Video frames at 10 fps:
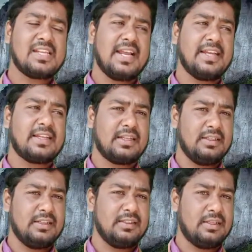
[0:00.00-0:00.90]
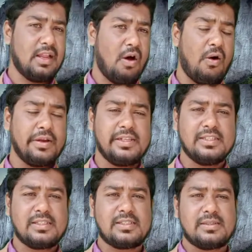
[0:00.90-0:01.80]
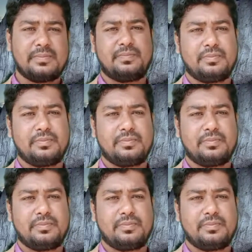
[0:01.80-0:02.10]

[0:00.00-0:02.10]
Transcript: like in onions